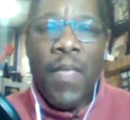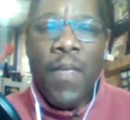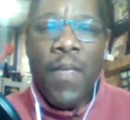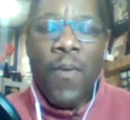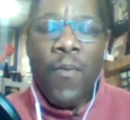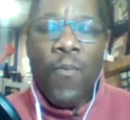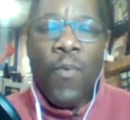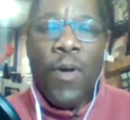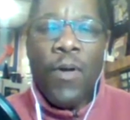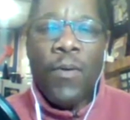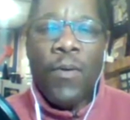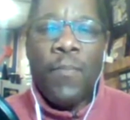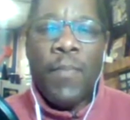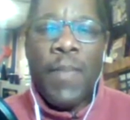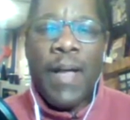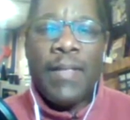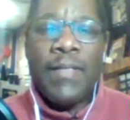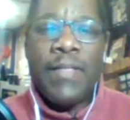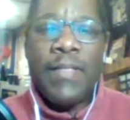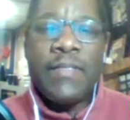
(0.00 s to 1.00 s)
Well,
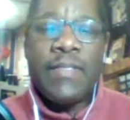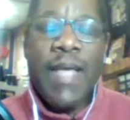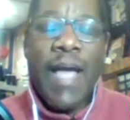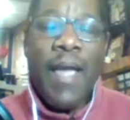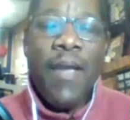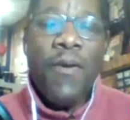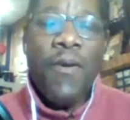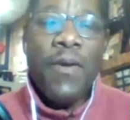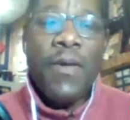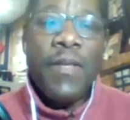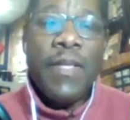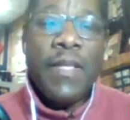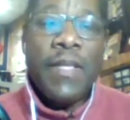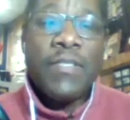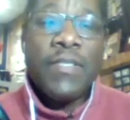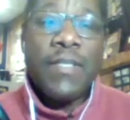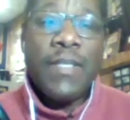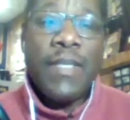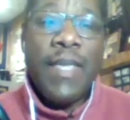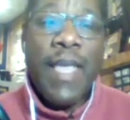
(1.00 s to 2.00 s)
my desire
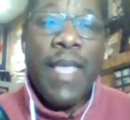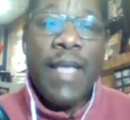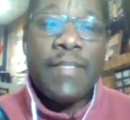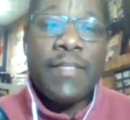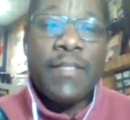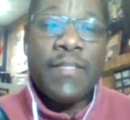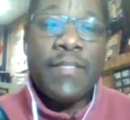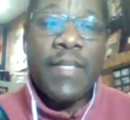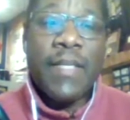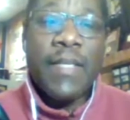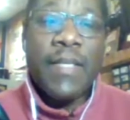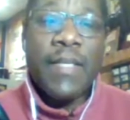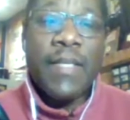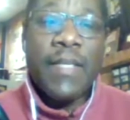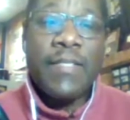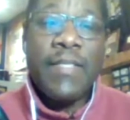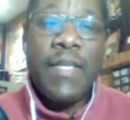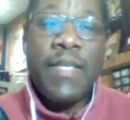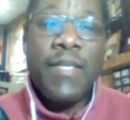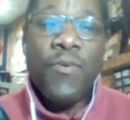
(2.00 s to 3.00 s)
initially as a
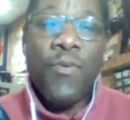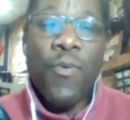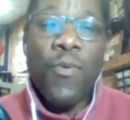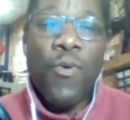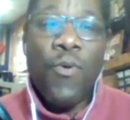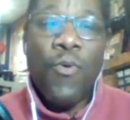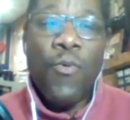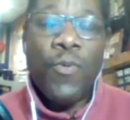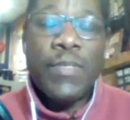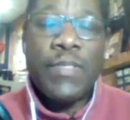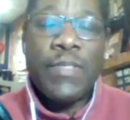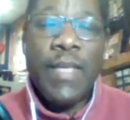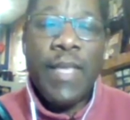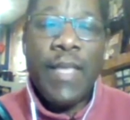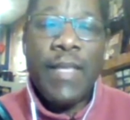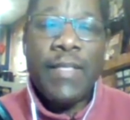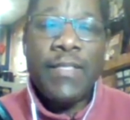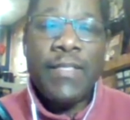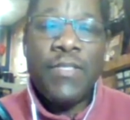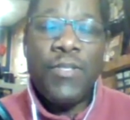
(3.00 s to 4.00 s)
16-year-old was to
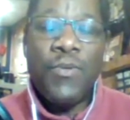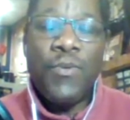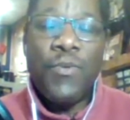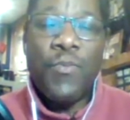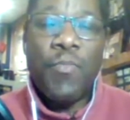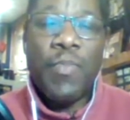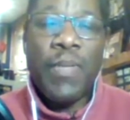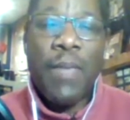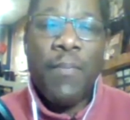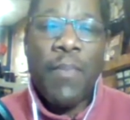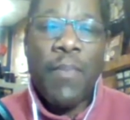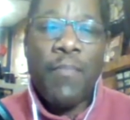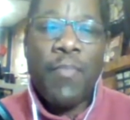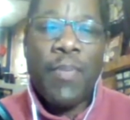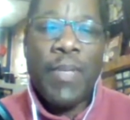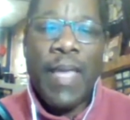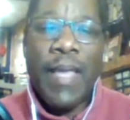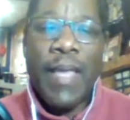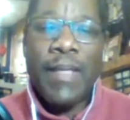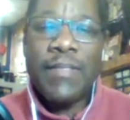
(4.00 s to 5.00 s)
get into
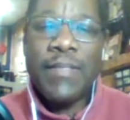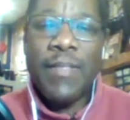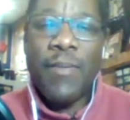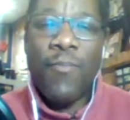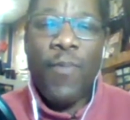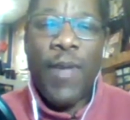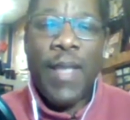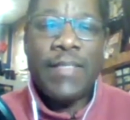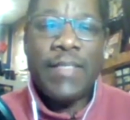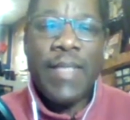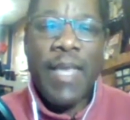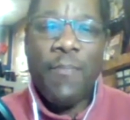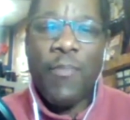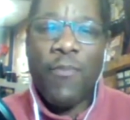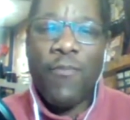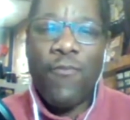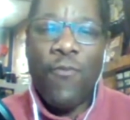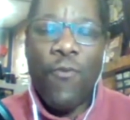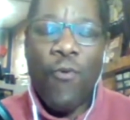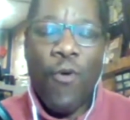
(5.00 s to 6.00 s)
play-by-play in some way,
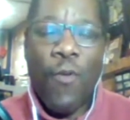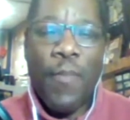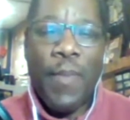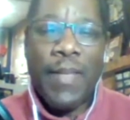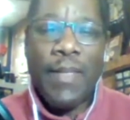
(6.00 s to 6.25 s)
shape, or form.